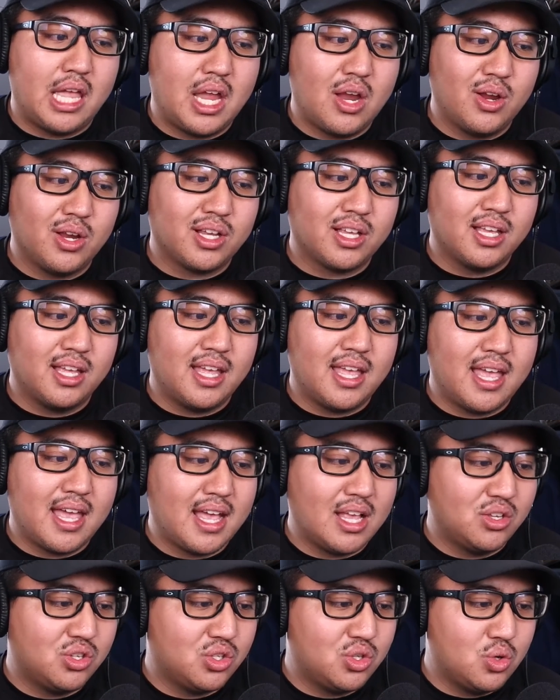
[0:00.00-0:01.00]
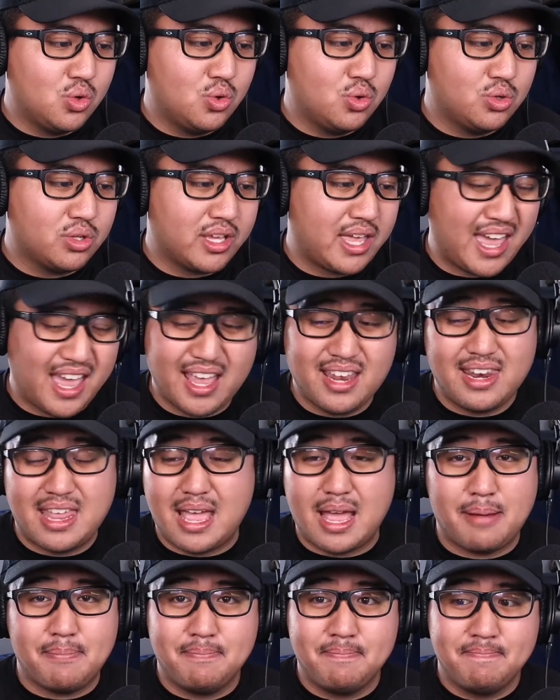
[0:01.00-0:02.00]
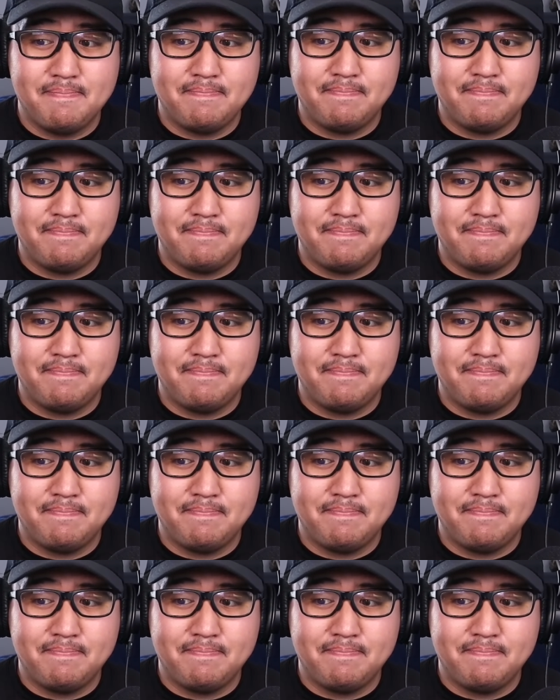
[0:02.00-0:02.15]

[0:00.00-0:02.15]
Eric Ezukenam.